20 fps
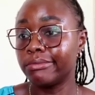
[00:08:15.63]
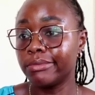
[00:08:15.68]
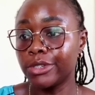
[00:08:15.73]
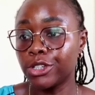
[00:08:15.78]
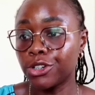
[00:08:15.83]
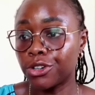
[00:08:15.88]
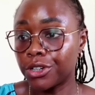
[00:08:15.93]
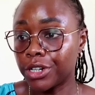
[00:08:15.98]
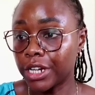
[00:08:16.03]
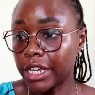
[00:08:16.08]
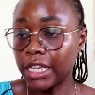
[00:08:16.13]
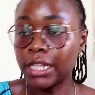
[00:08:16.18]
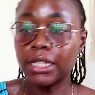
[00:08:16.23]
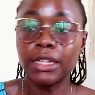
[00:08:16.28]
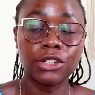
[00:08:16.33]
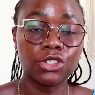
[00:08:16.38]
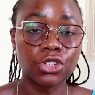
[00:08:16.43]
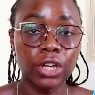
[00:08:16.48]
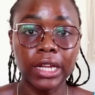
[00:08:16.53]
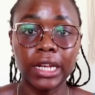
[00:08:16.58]
in
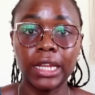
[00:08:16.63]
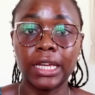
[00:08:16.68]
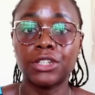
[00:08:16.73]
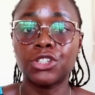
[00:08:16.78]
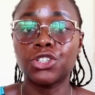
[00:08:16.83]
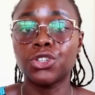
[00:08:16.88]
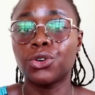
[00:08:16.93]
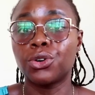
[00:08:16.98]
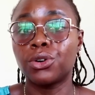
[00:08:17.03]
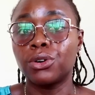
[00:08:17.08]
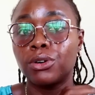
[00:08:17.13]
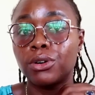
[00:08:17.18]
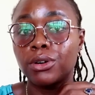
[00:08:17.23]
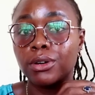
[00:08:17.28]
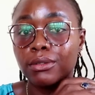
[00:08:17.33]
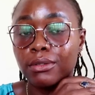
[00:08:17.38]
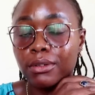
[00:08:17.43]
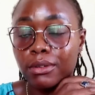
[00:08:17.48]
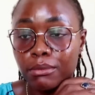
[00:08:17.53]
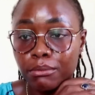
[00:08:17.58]
the toilet,
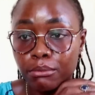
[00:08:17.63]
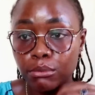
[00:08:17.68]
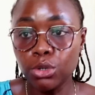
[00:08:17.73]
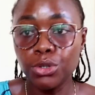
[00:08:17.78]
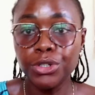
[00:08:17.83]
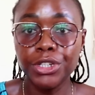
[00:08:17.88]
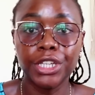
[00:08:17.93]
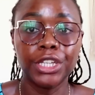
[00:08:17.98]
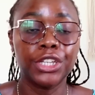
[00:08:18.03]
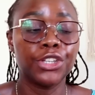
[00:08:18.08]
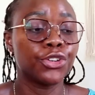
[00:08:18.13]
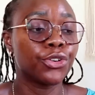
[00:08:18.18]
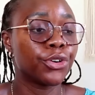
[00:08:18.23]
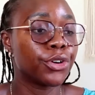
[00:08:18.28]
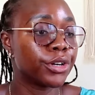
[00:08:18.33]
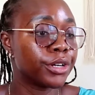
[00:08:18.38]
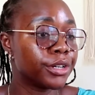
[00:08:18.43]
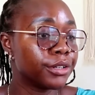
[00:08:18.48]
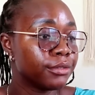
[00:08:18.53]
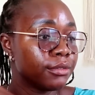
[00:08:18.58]
you're moody,
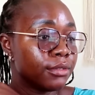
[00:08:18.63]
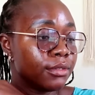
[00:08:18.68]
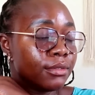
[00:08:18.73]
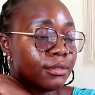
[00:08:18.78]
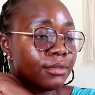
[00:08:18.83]
you're